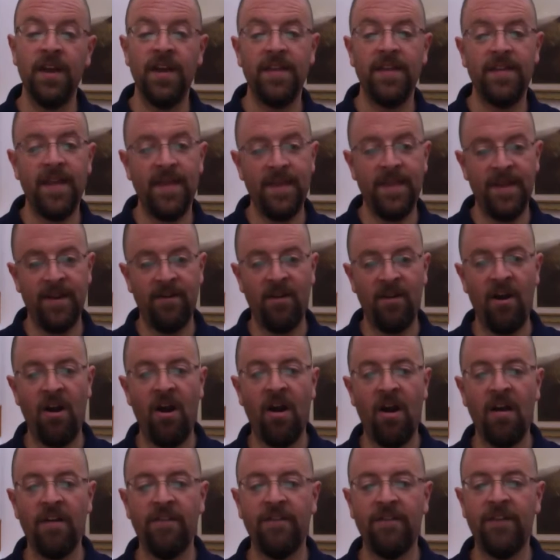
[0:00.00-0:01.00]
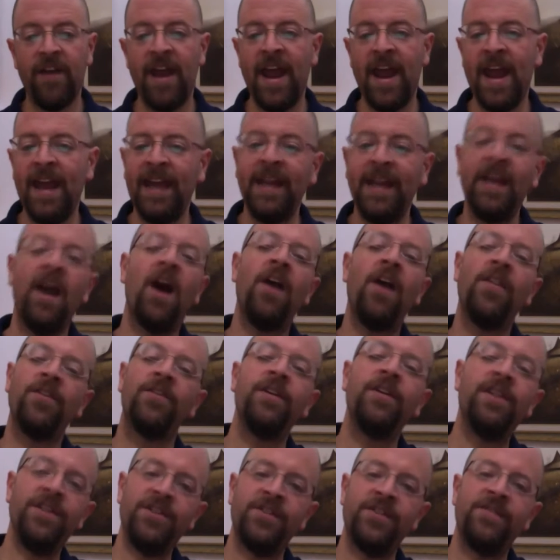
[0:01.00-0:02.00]
than there are for any other
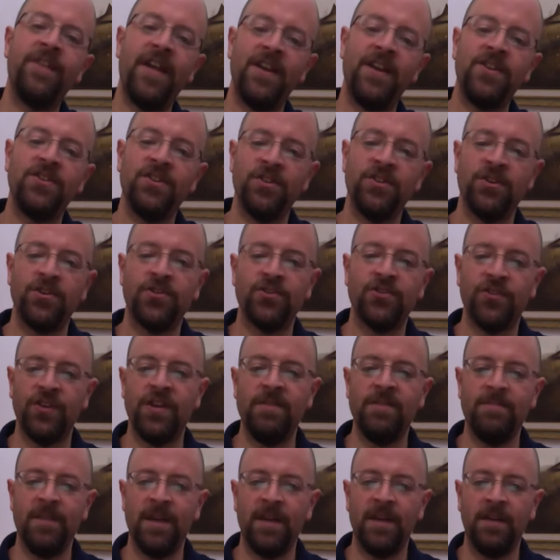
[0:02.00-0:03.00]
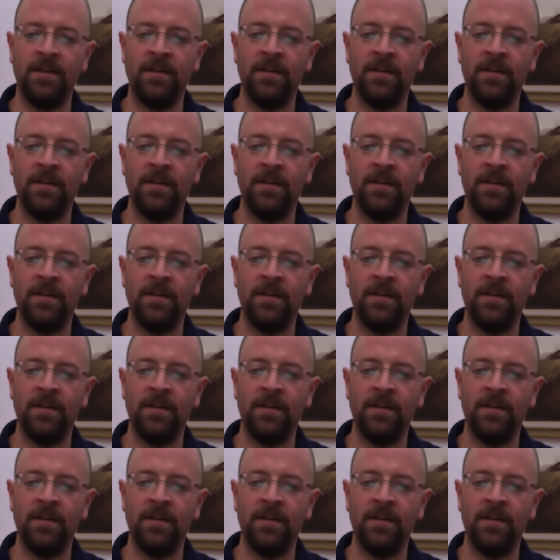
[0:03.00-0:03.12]
intervention or treatment.